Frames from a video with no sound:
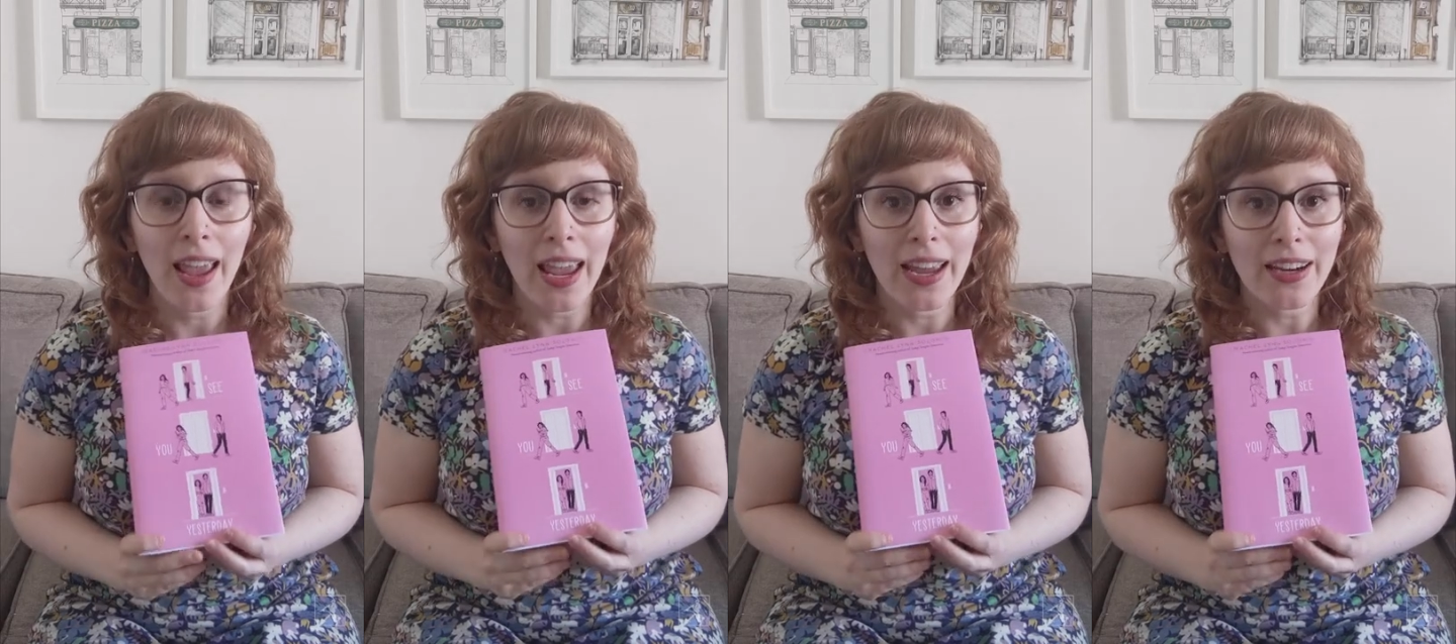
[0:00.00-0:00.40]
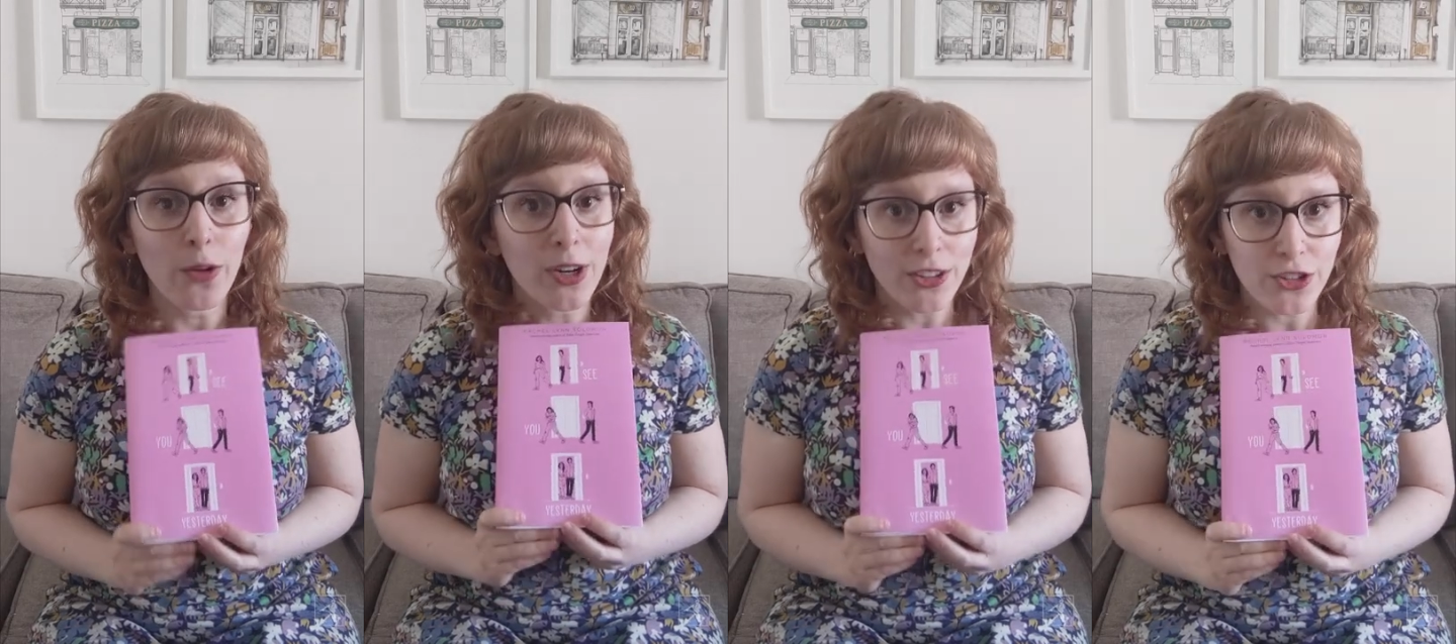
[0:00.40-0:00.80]
and I
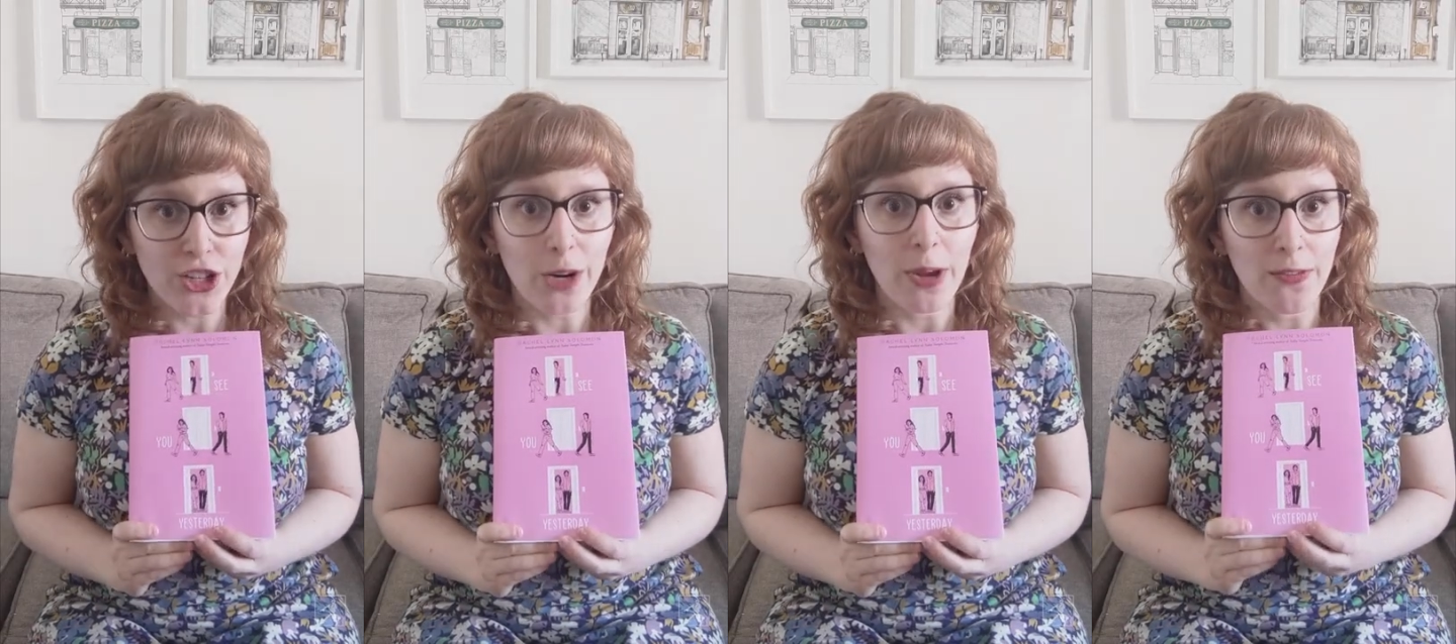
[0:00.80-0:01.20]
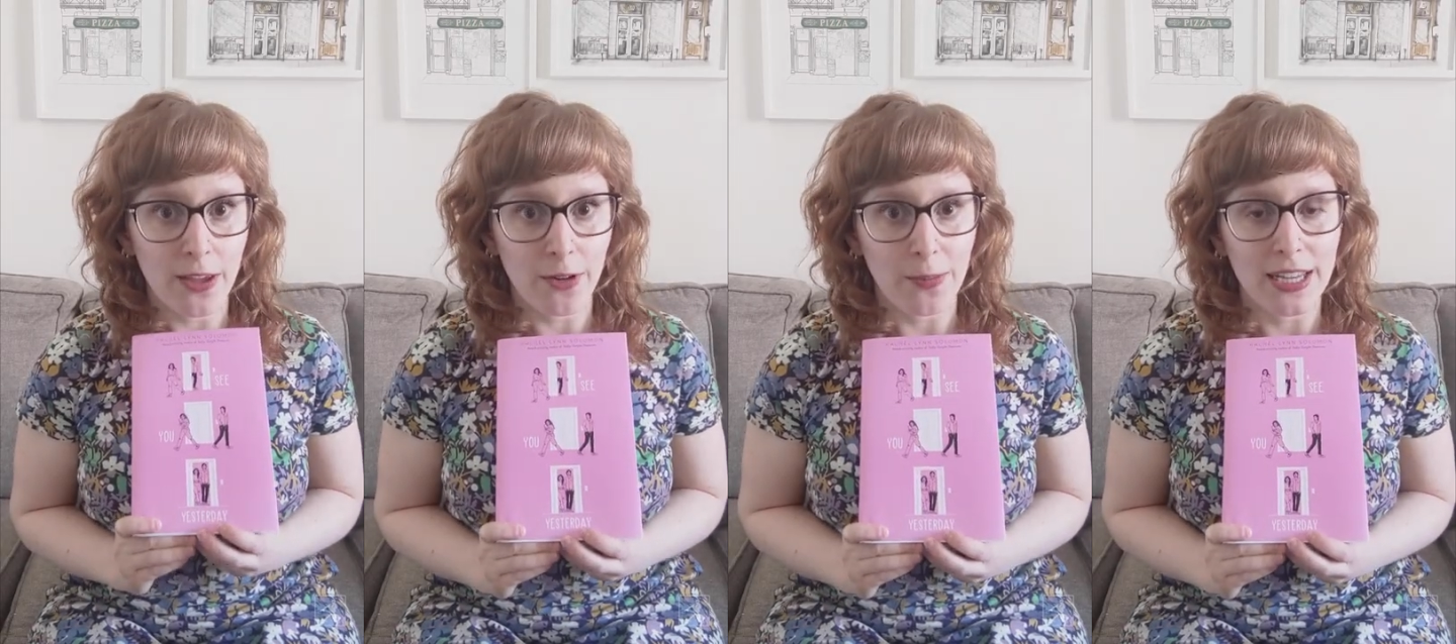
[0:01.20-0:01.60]
wanted to share my
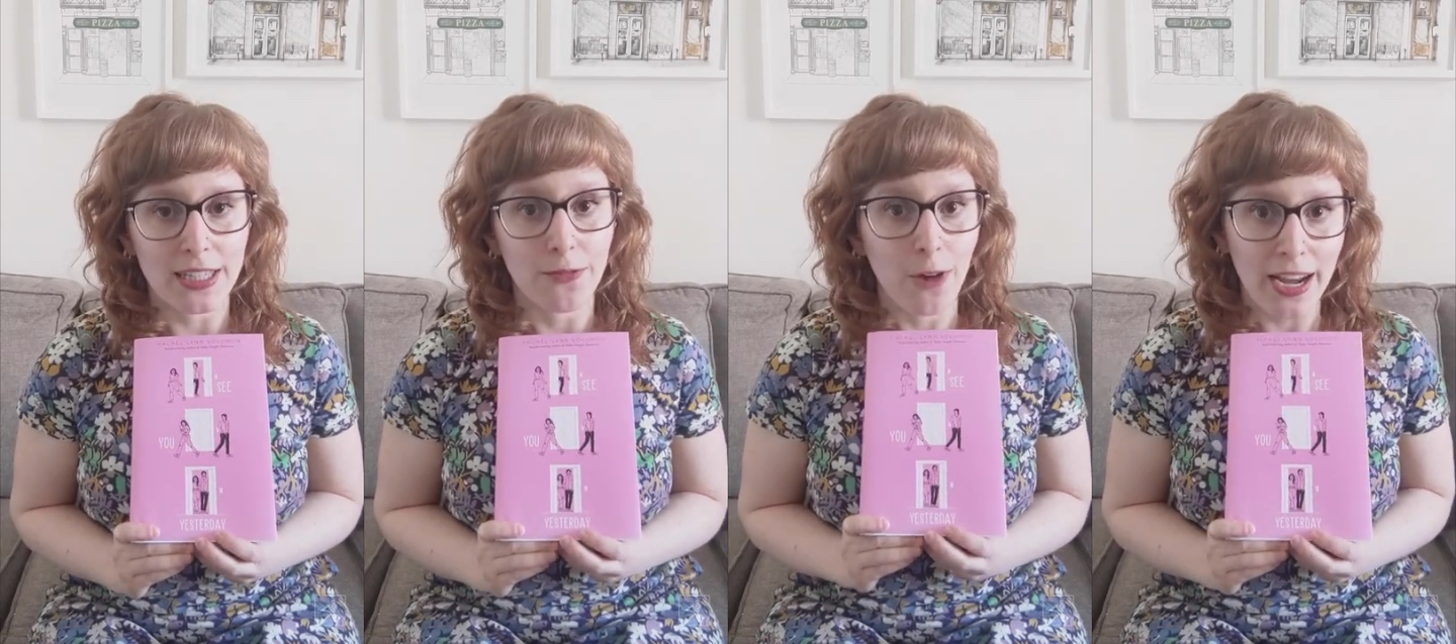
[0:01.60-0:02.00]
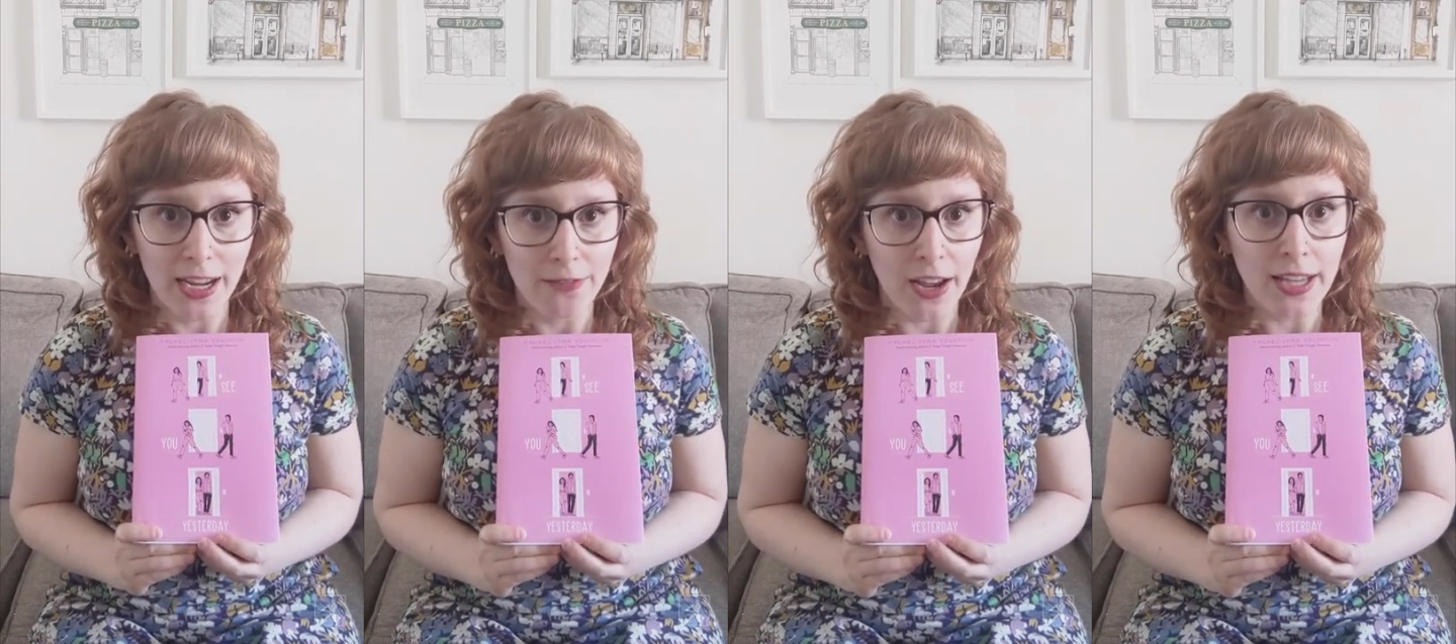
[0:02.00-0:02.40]
favorite piece of
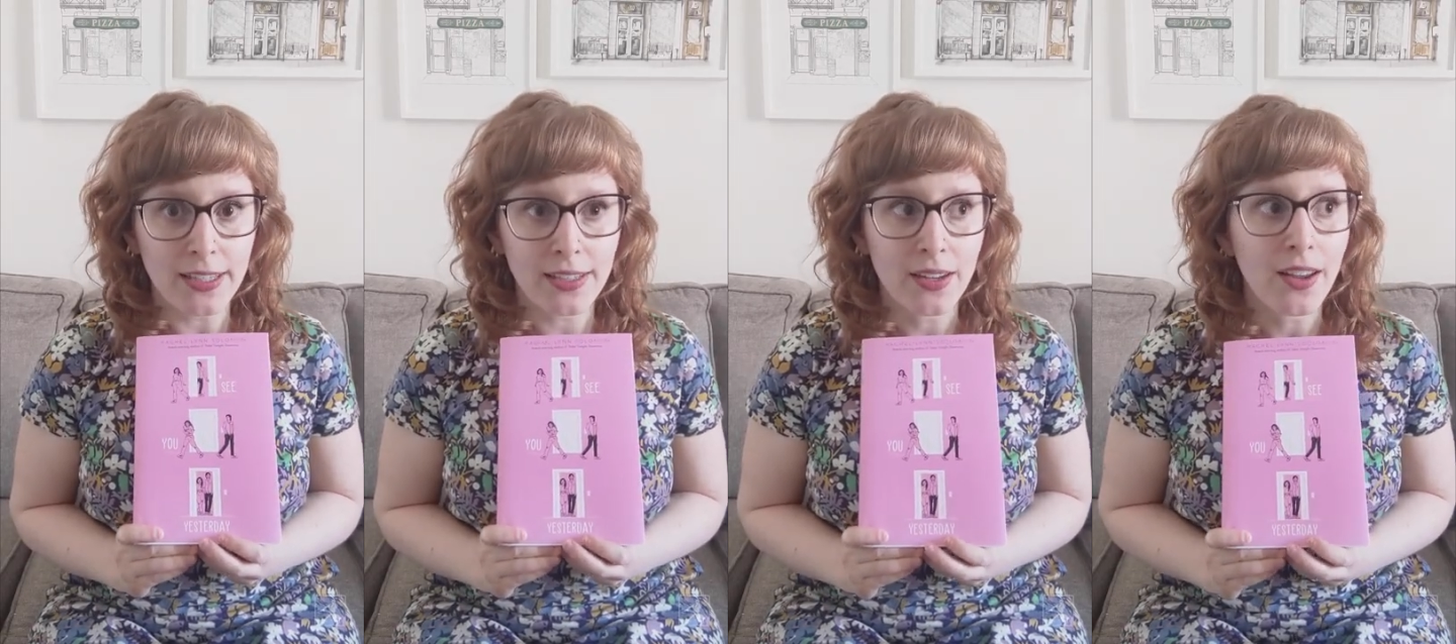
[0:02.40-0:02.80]
writing advice.